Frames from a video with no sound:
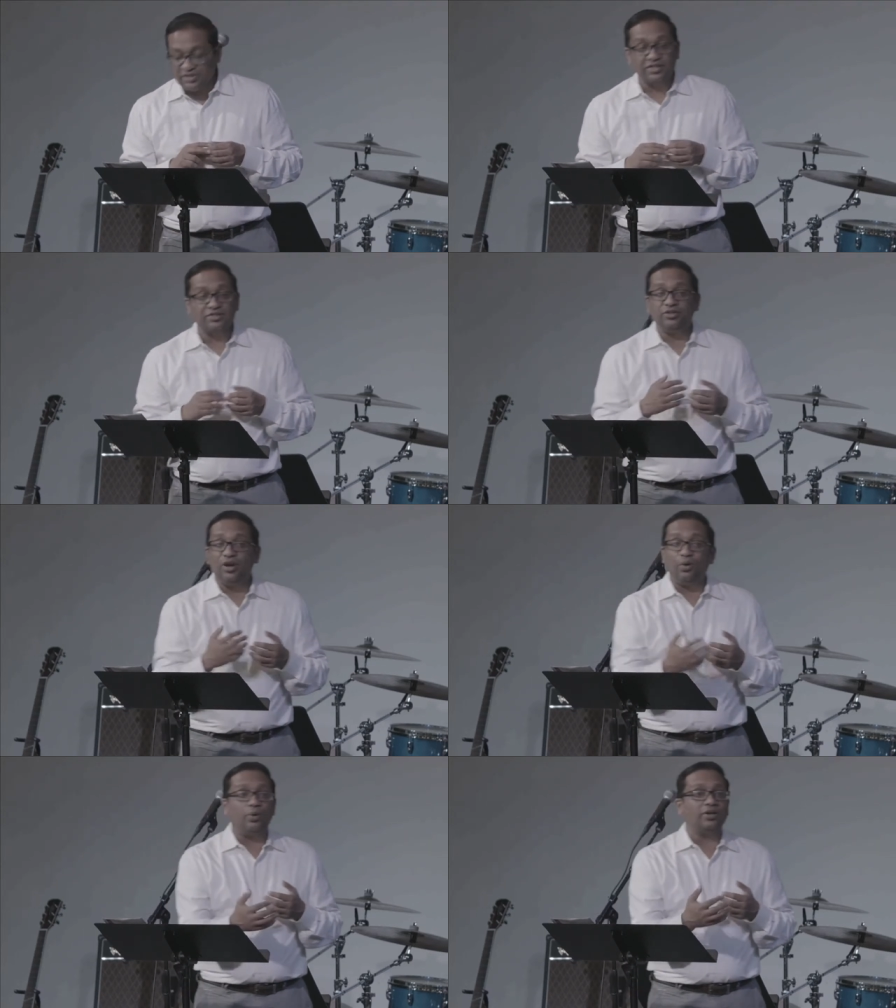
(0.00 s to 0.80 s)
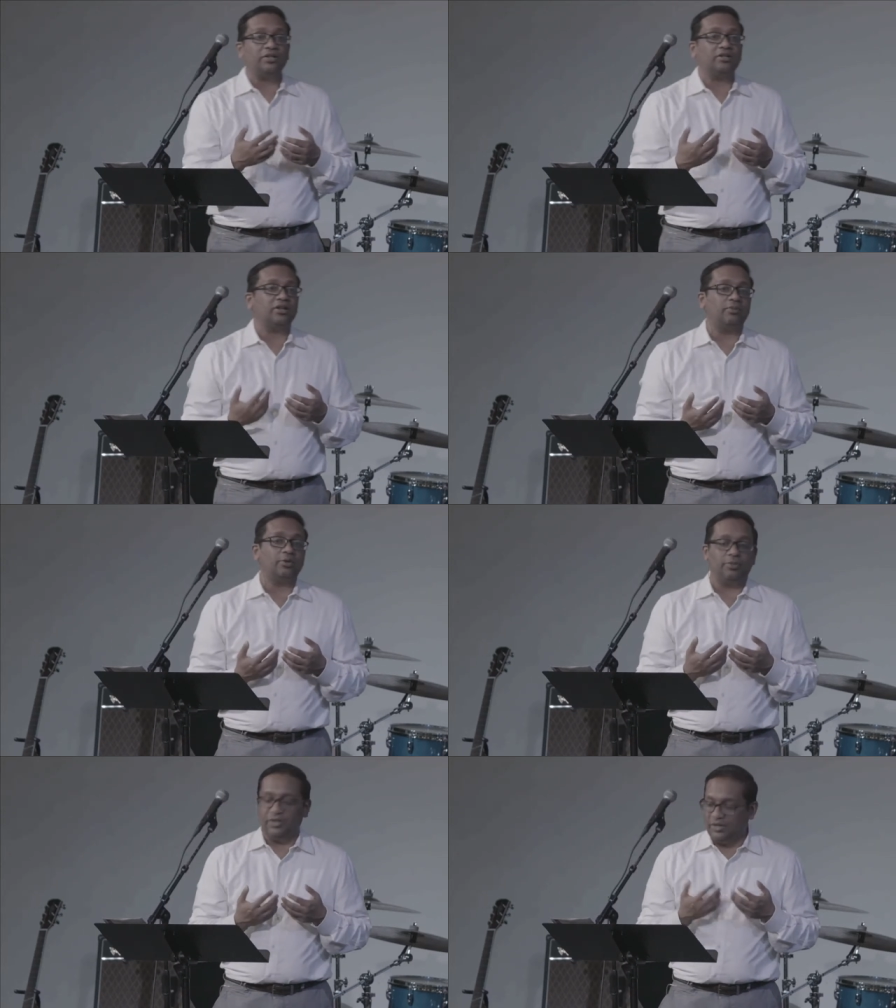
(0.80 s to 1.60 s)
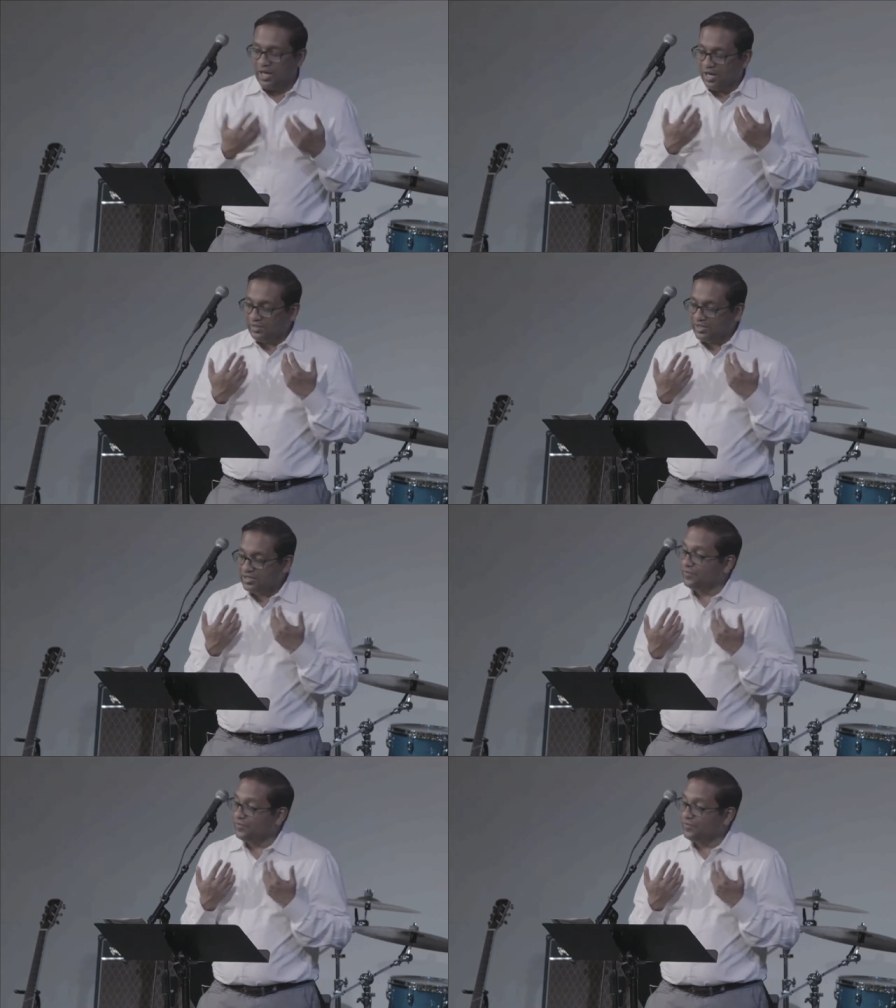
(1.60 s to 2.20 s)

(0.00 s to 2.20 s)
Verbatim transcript: He says, No one can come to me unless